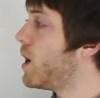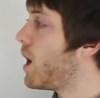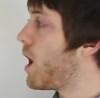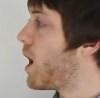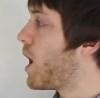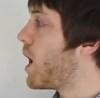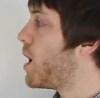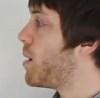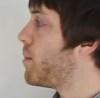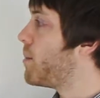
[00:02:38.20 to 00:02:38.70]

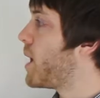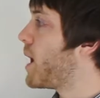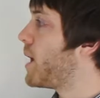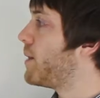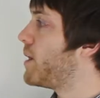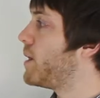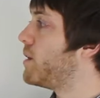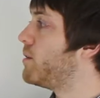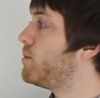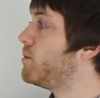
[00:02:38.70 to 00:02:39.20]

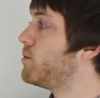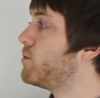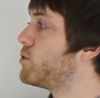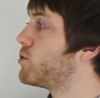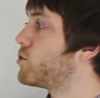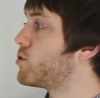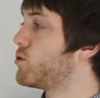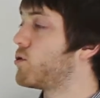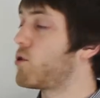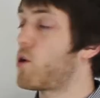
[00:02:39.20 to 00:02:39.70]
and then
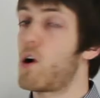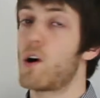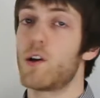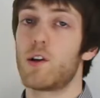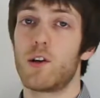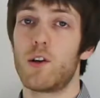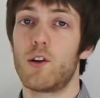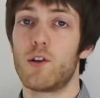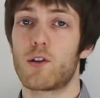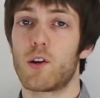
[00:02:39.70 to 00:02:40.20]
try
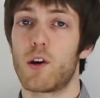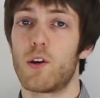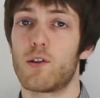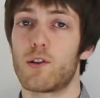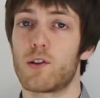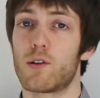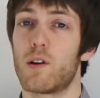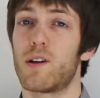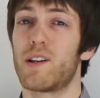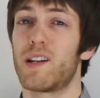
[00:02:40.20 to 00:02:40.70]
and use those
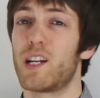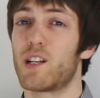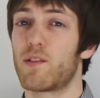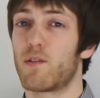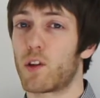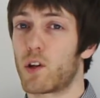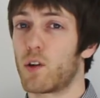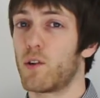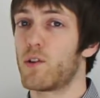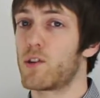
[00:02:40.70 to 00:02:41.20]
as ideas
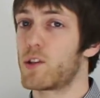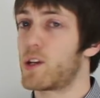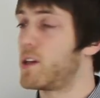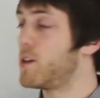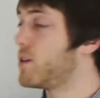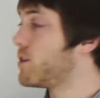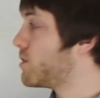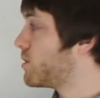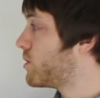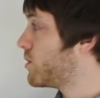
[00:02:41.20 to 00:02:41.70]
for
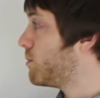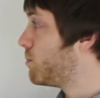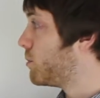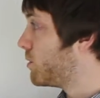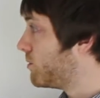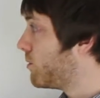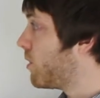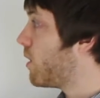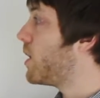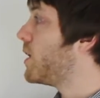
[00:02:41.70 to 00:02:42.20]
content to
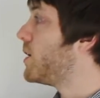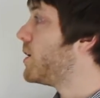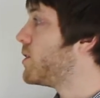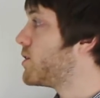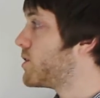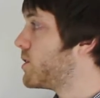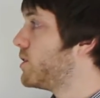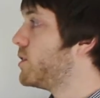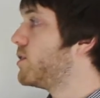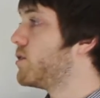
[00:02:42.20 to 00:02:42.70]
provide a
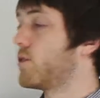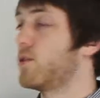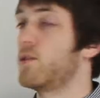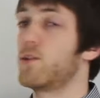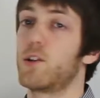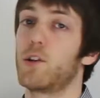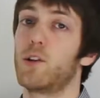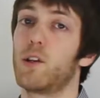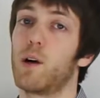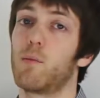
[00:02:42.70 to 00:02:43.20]
solution
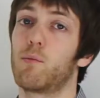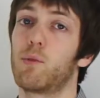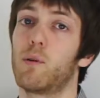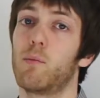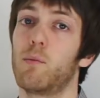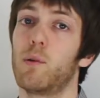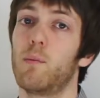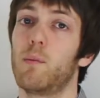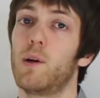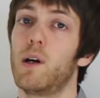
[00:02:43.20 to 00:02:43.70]
to that
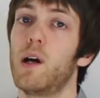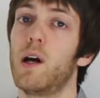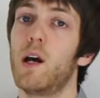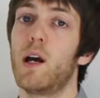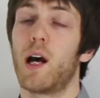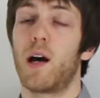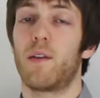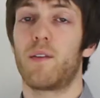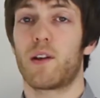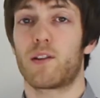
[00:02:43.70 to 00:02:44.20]
problem.
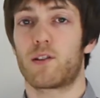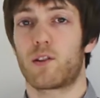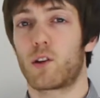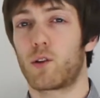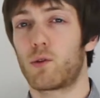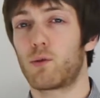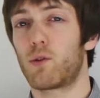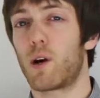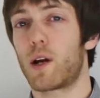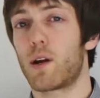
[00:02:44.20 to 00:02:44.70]
And that's a
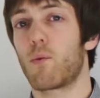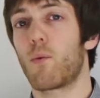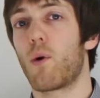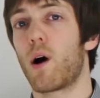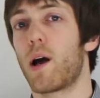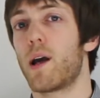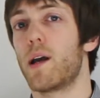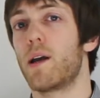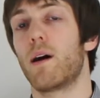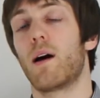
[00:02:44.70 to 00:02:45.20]
great
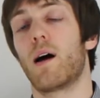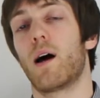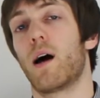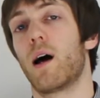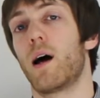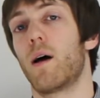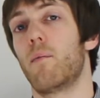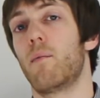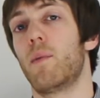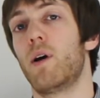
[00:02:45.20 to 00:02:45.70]
way,
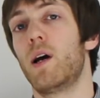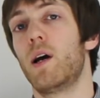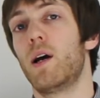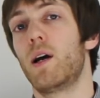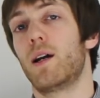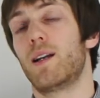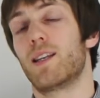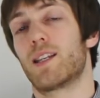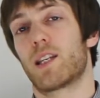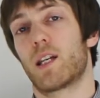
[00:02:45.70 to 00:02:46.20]

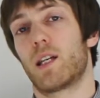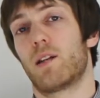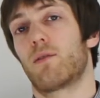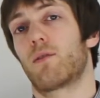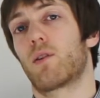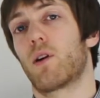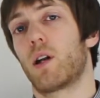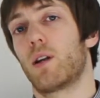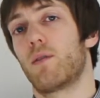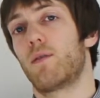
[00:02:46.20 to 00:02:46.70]
instead
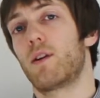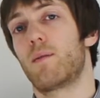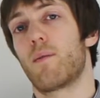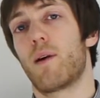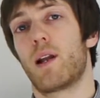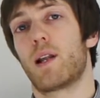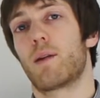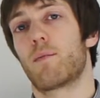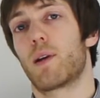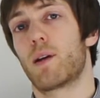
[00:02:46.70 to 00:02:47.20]
of kind of
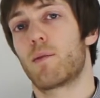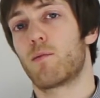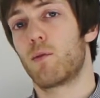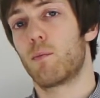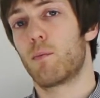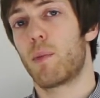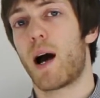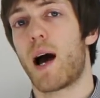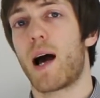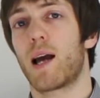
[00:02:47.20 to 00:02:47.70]
emailing people
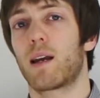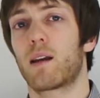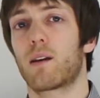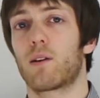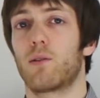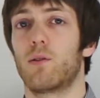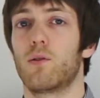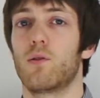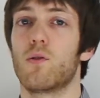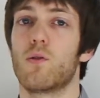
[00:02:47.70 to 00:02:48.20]

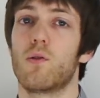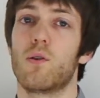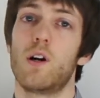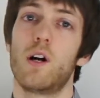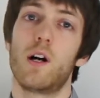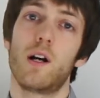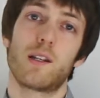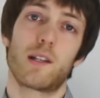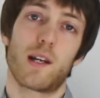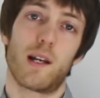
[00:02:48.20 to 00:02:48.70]
back or
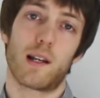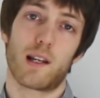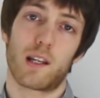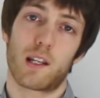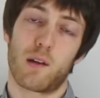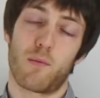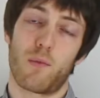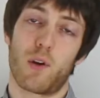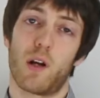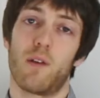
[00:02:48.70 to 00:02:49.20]
telling
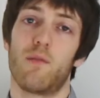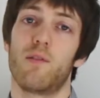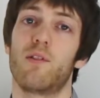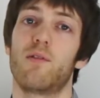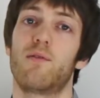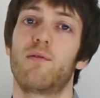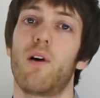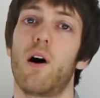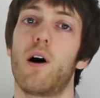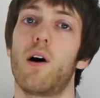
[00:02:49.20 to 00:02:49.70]
someone over the
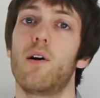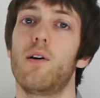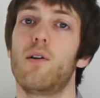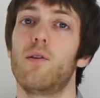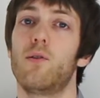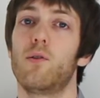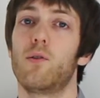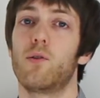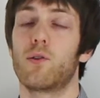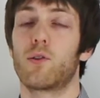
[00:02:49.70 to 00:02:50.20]

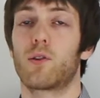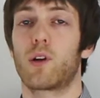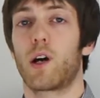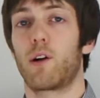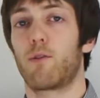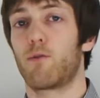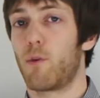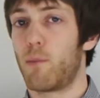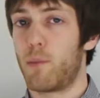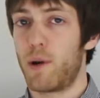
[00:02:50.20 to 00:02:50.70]
phone or
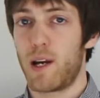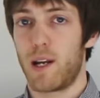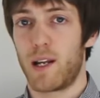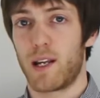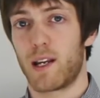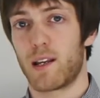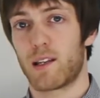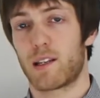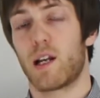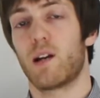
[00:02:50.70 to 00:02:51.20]
kind of
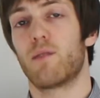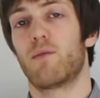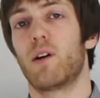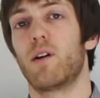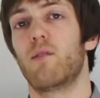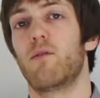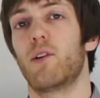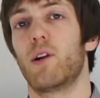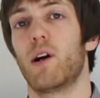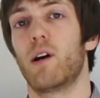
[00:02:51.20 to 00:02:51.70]
repeating yourself
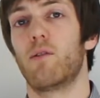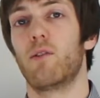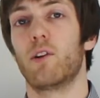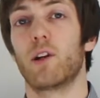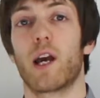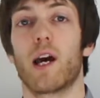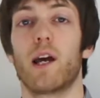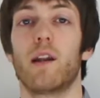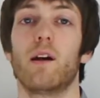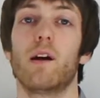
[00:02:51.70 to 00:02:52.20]
over and over
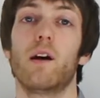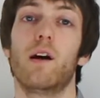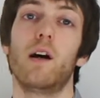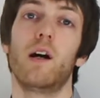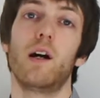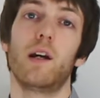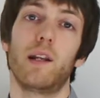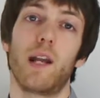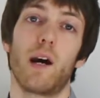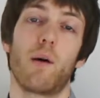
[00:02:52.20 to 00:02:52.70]
again at
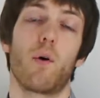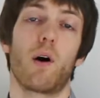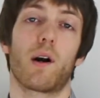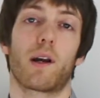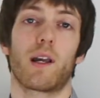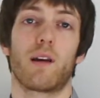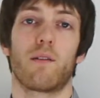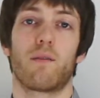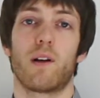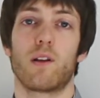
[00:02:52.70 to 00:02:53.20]

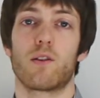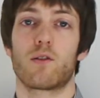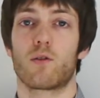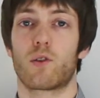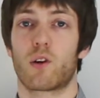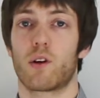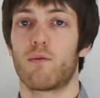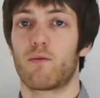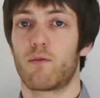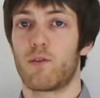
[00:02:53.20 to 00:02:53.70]
networking events or
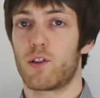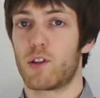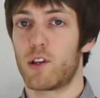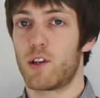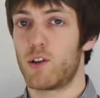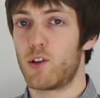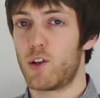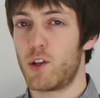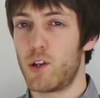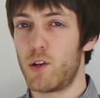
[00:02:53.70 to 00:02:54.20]

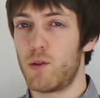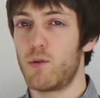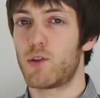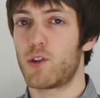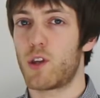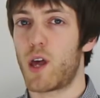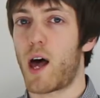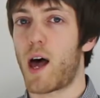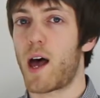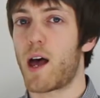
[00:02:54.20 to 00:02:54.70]
conferences. Use
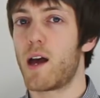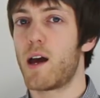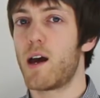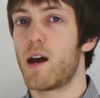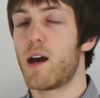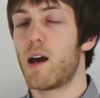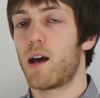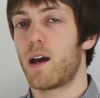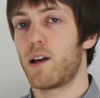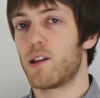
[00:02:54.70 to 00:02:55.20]
that
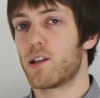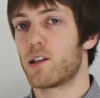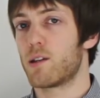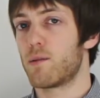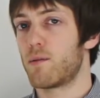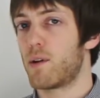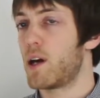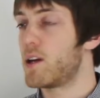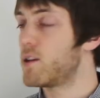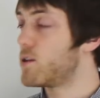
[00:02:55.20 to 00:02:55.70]
as
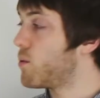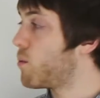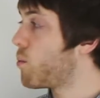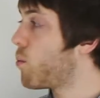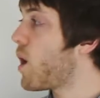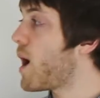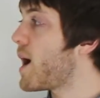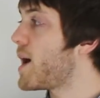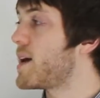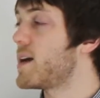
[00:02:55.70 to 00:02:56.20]
a
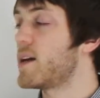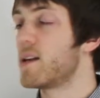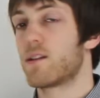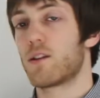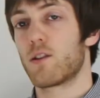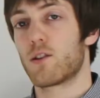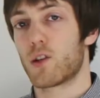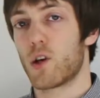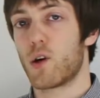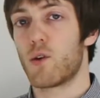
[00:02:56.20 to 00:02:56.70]
way
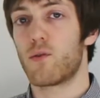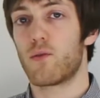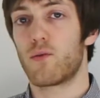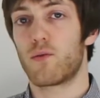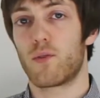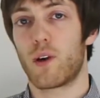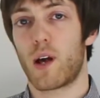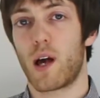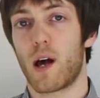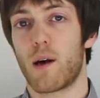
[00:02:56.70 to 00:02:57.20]
to
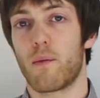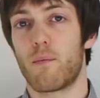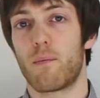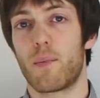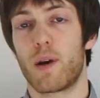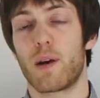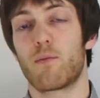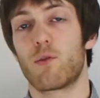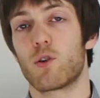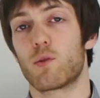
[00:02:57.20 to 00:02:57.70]
solve
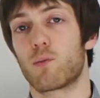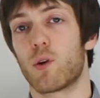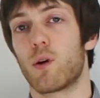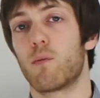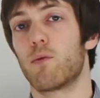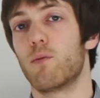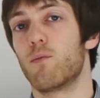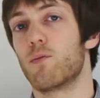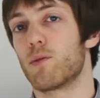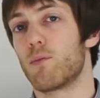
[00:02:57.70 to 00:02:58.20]
people's
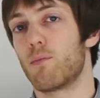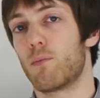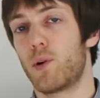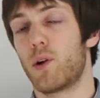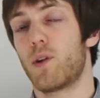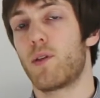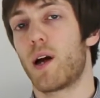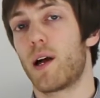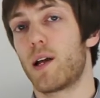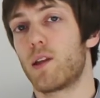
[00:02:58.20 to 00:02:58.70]
problems and
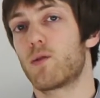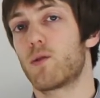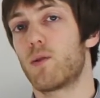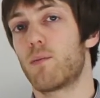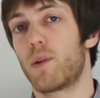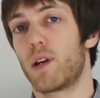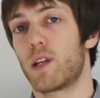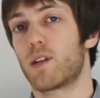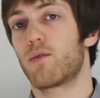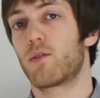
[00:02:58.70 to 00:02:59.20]
put that into a
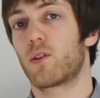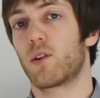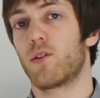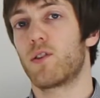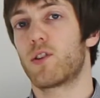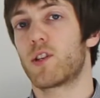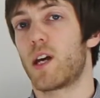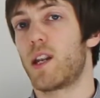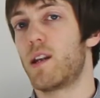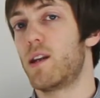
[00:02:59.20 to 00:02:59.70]
piece of
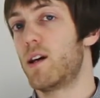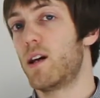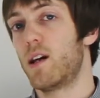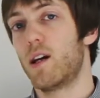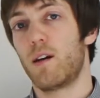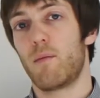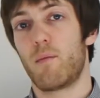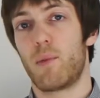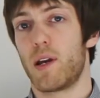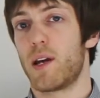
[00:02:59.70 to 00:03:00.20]
content,
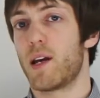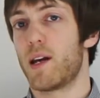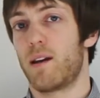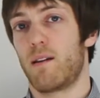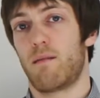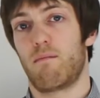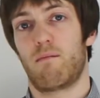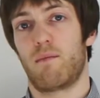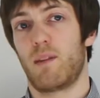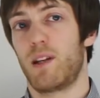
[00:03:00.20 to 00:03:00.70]
be
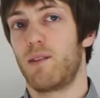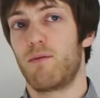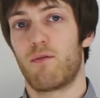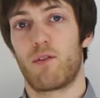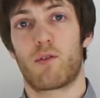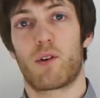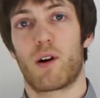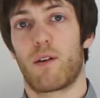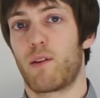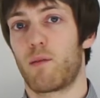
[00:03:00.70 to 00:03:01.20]
it an
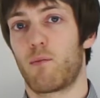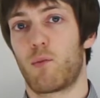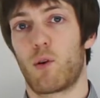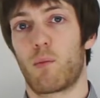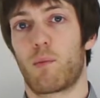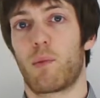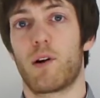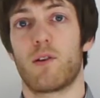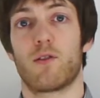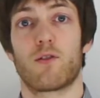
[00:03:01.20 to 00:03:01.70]
infographic
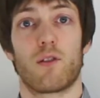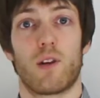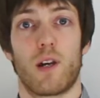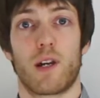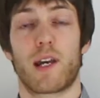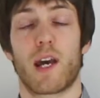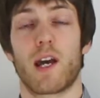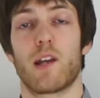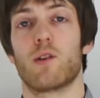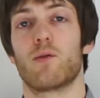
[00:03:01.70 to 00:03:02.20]
blog post that
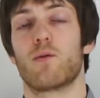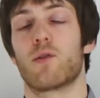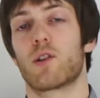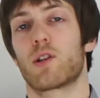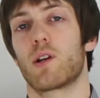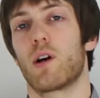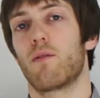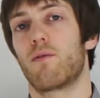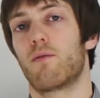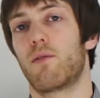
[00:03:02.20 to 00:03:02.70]
again you'll
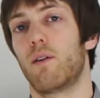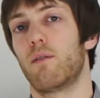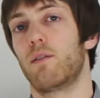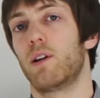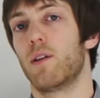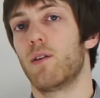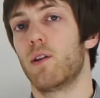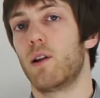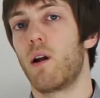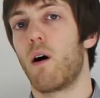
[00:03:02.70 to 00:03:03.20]
decide further
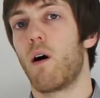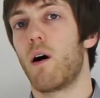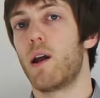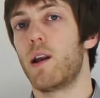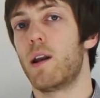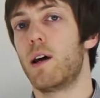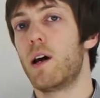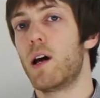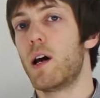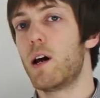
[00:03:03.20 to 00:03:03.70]
down the
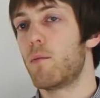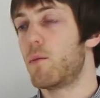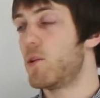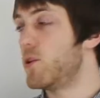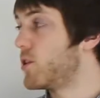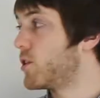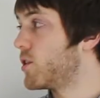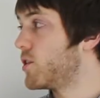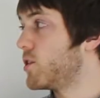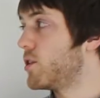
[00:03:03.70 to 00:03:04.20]
line, but
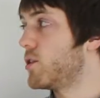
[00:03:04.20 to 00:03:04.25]
you can